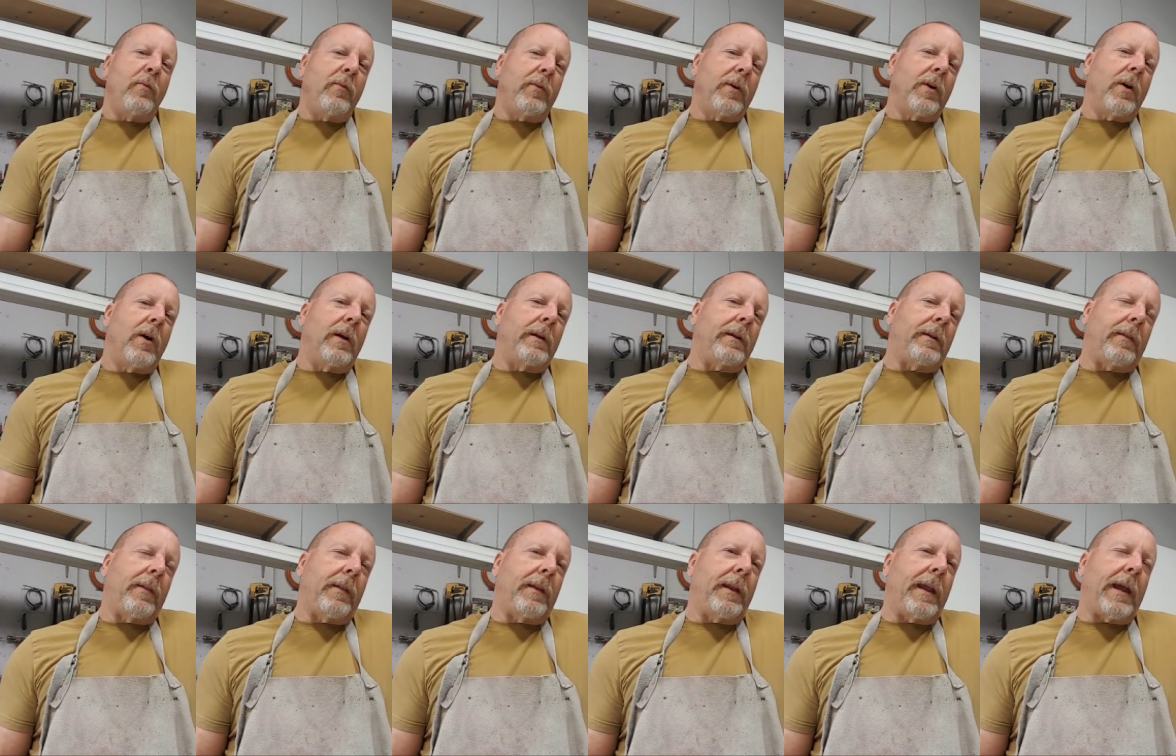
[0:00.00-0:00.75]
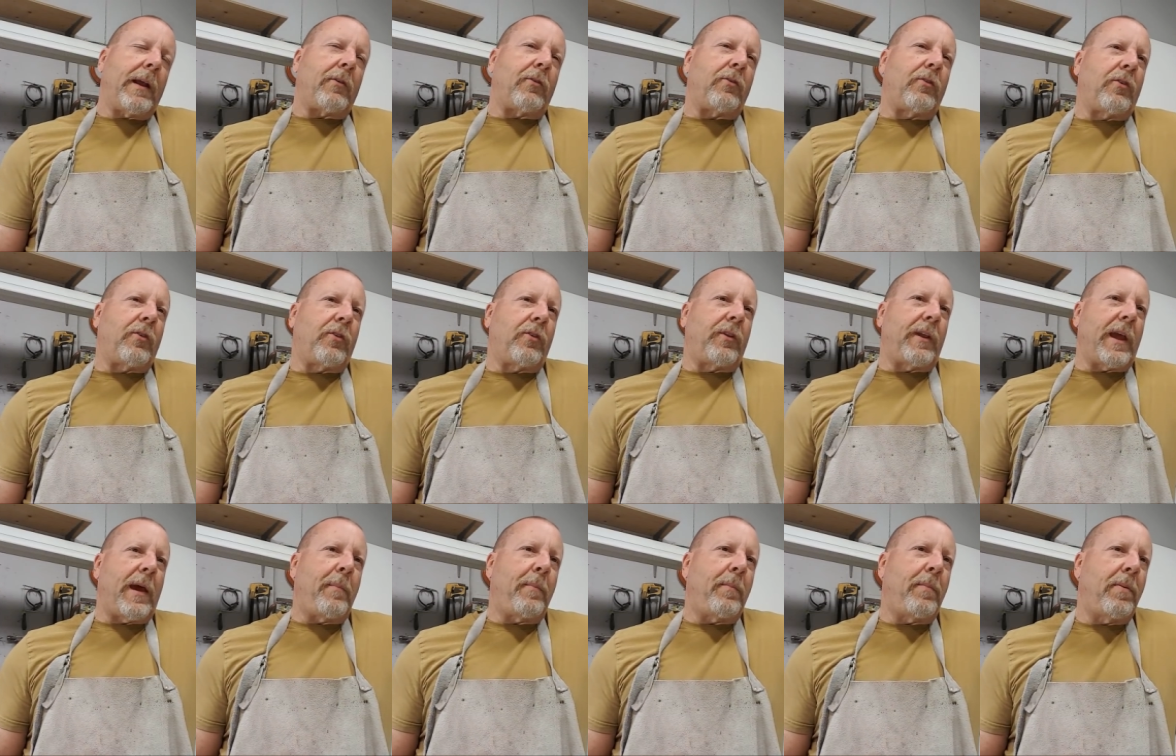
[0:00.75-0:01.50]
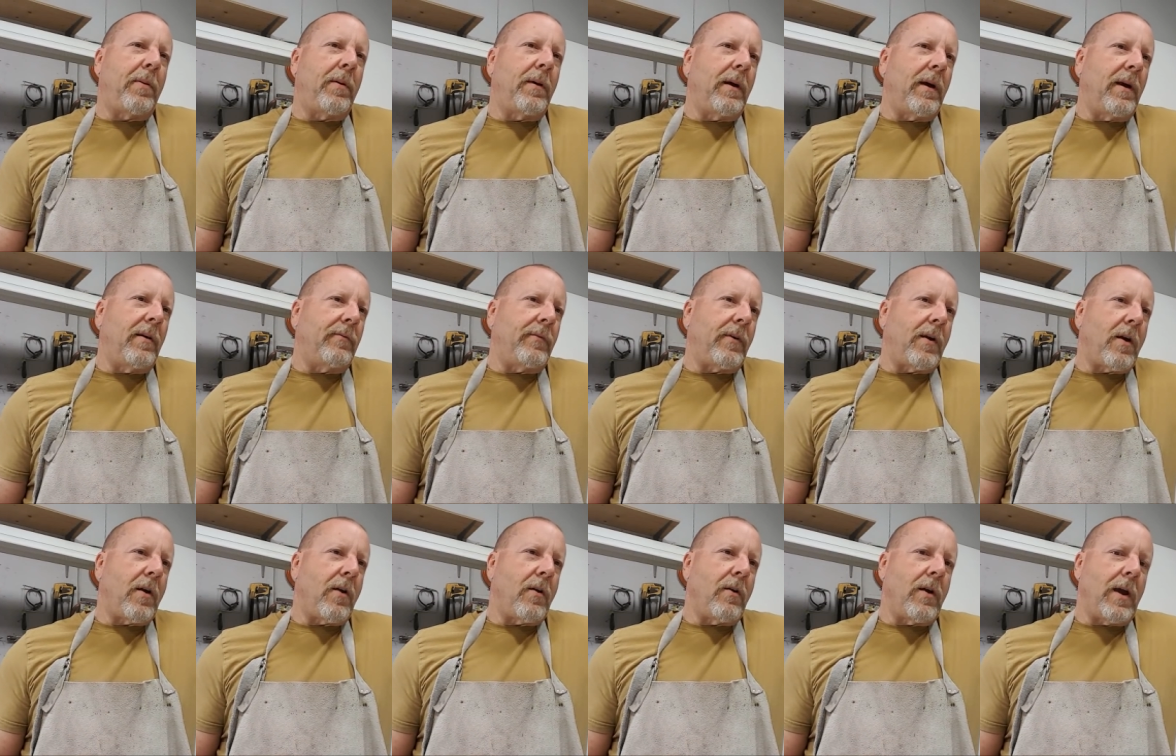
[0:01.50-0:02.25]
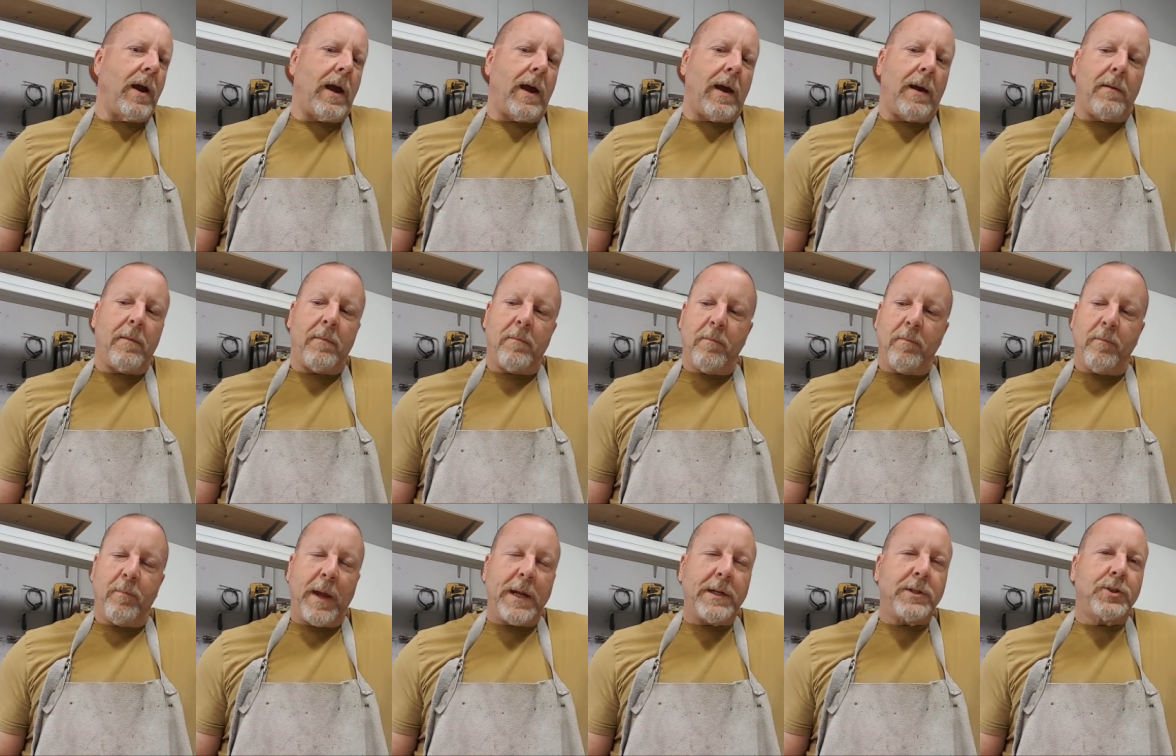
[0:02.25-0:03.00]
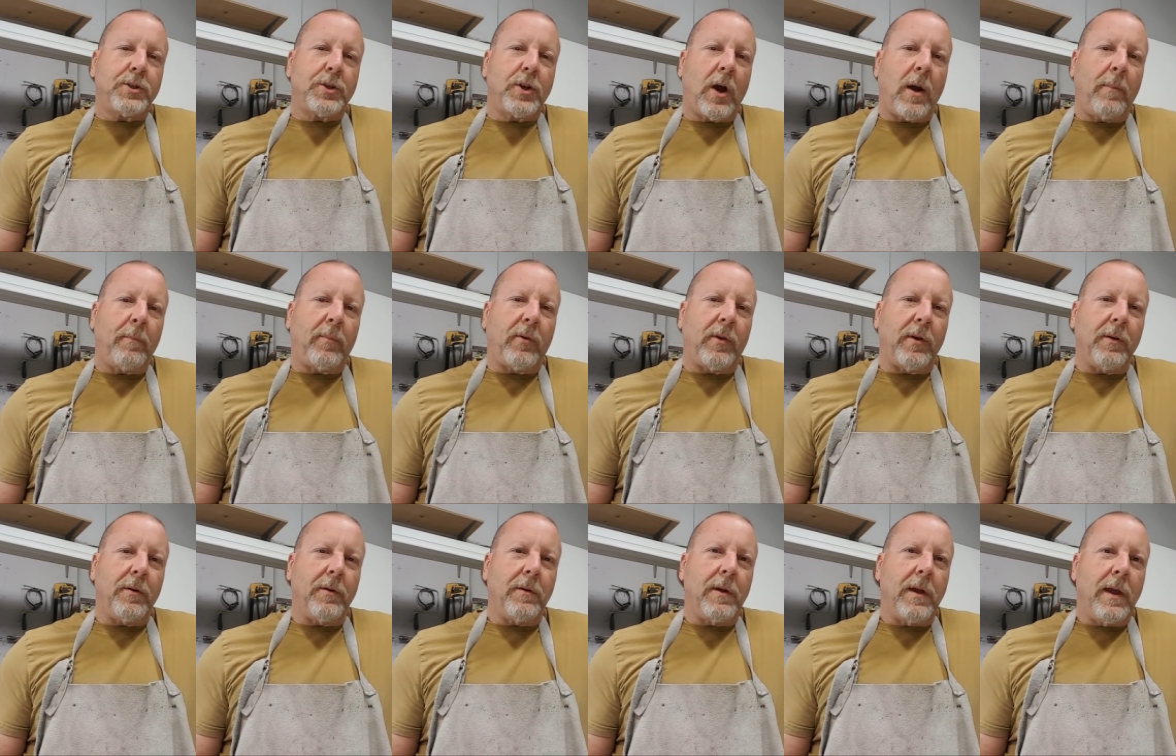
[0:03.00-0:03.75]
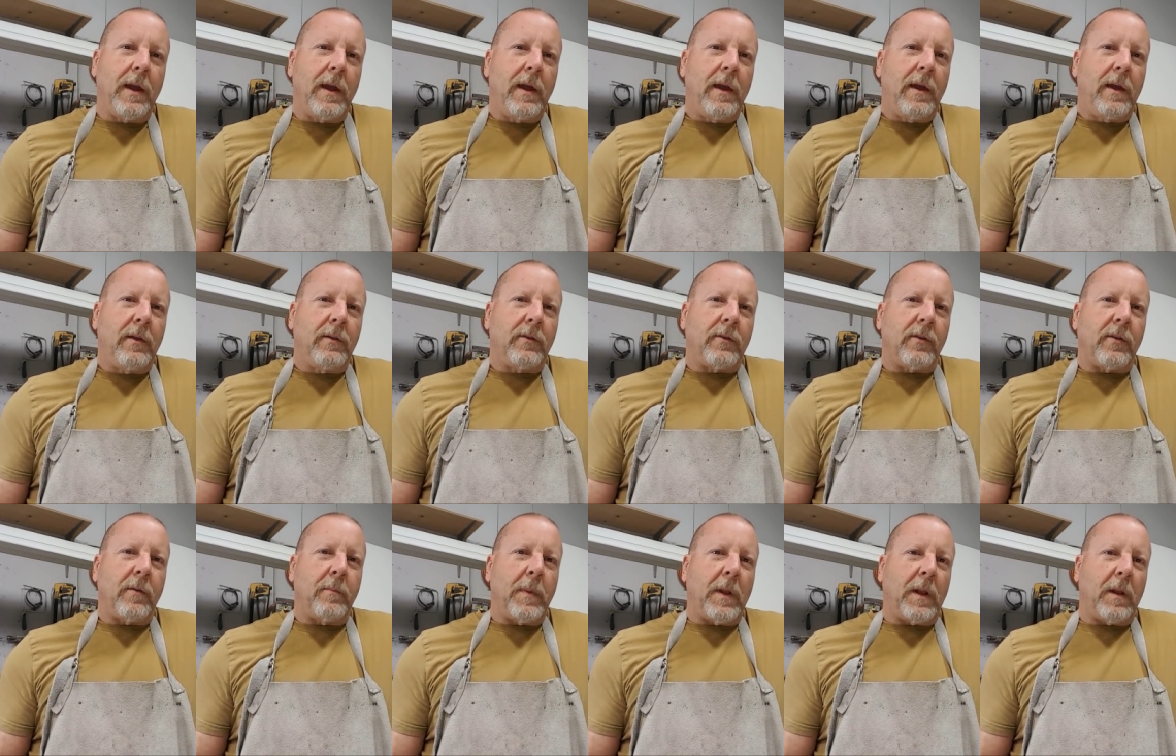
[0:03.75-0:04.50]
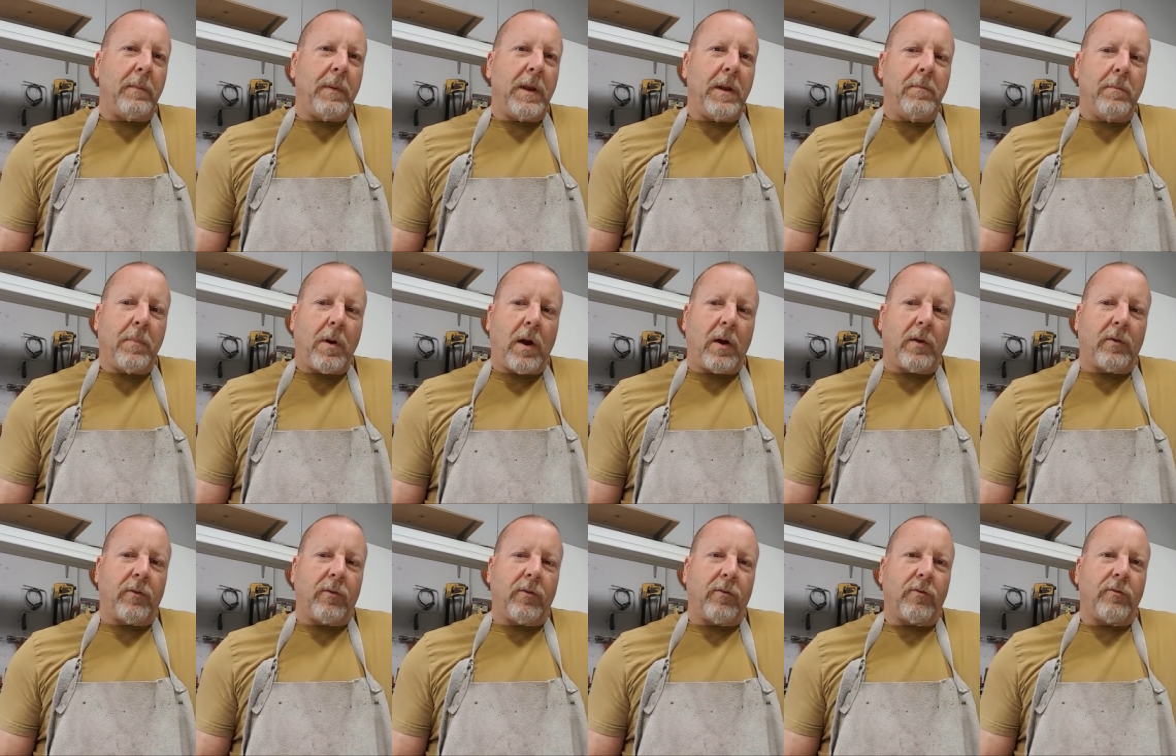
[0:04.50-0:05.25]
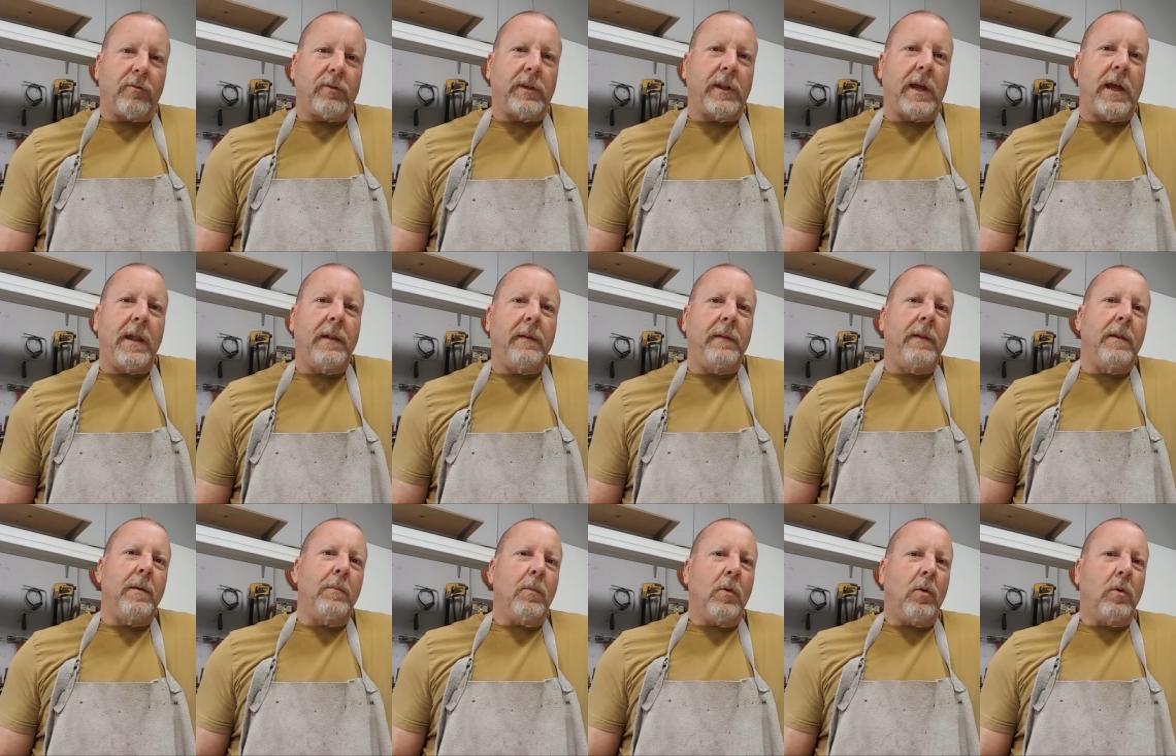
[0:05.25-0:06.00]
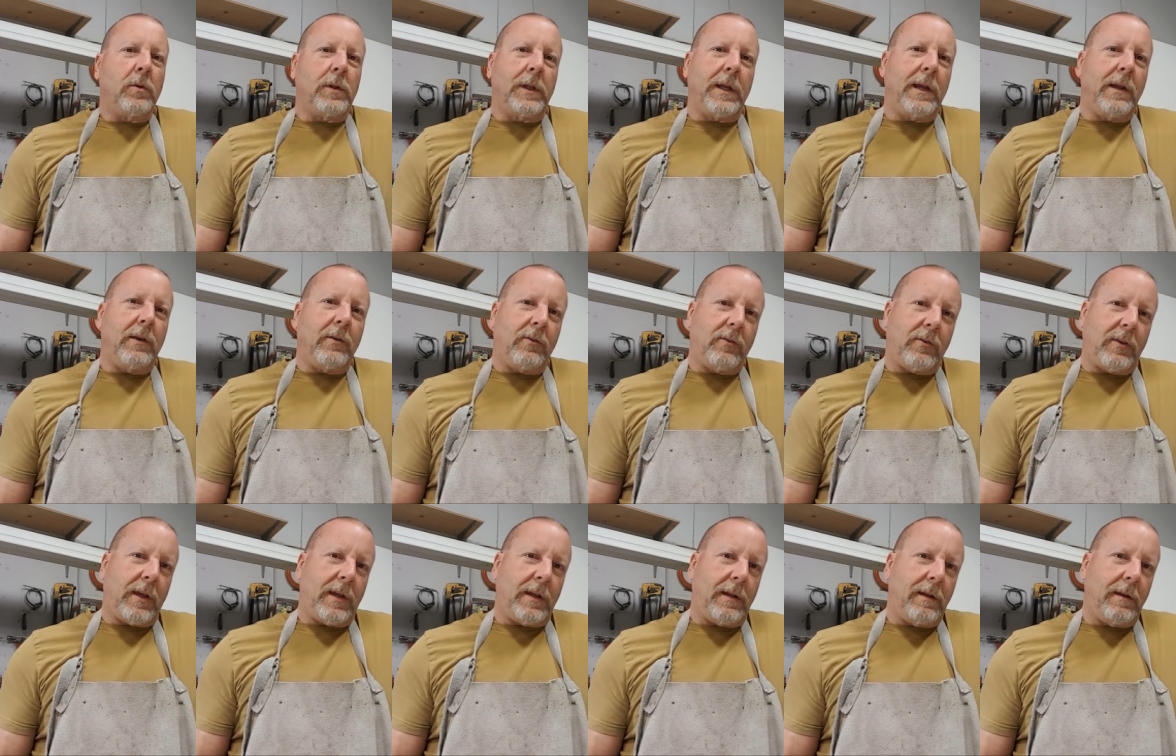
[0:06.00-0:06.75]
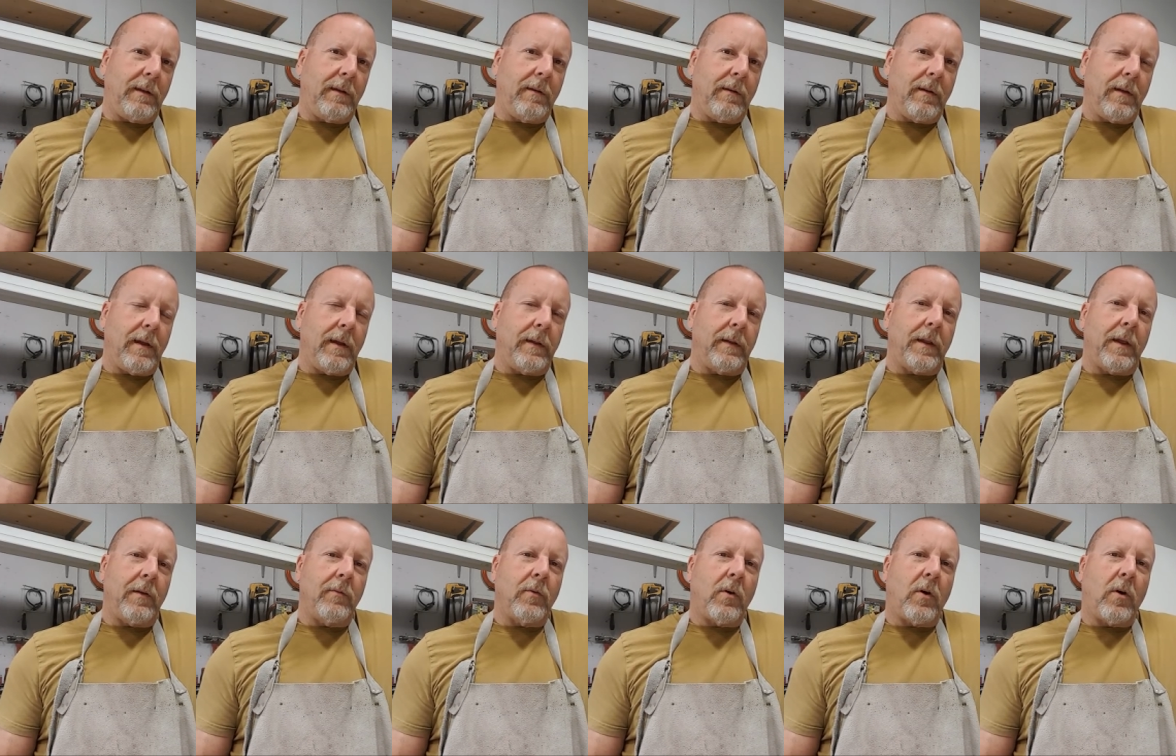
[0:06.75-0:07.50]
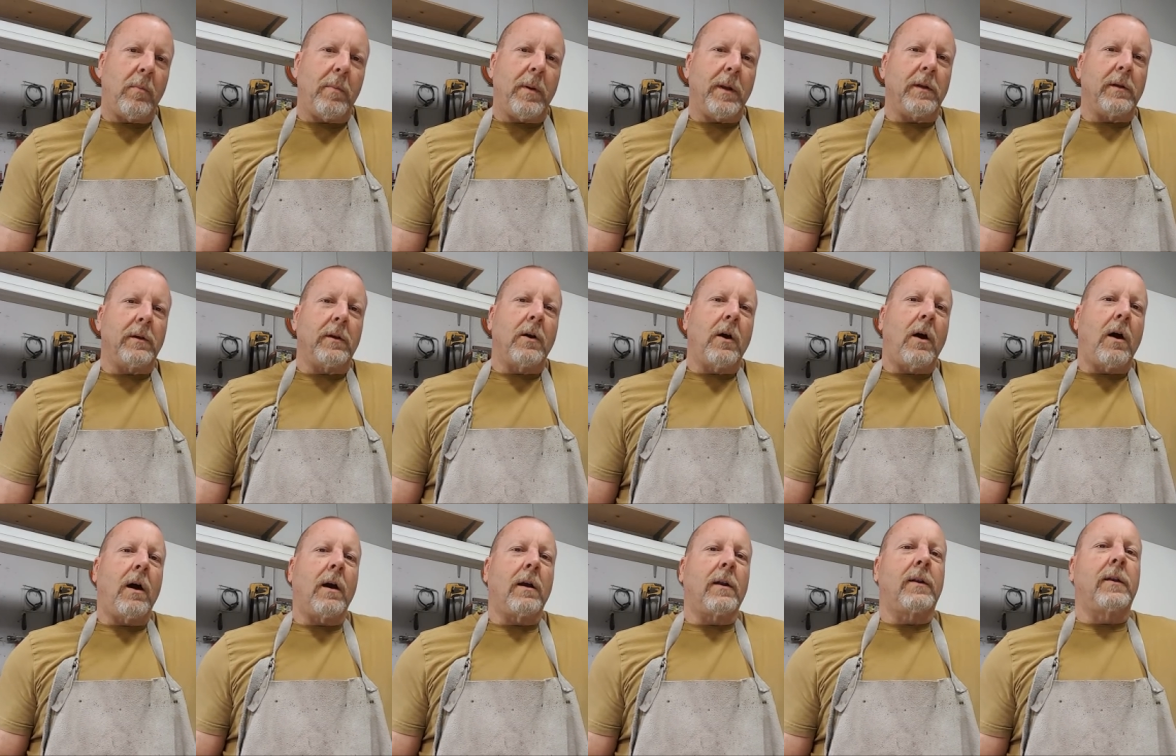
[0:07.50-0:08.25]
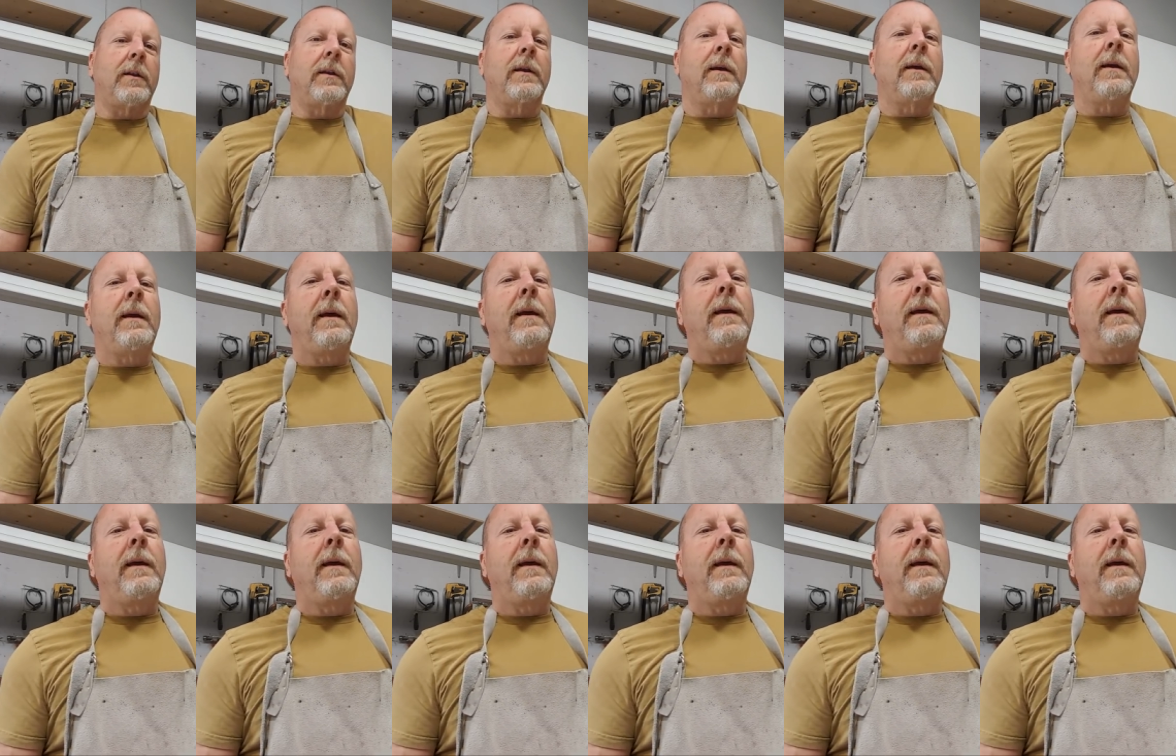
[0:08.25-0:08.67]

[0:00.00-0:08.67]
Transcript: Moving on to the next step of our bench tops here. So the melamine boxes are done, the molding is in, and they've all been caulked.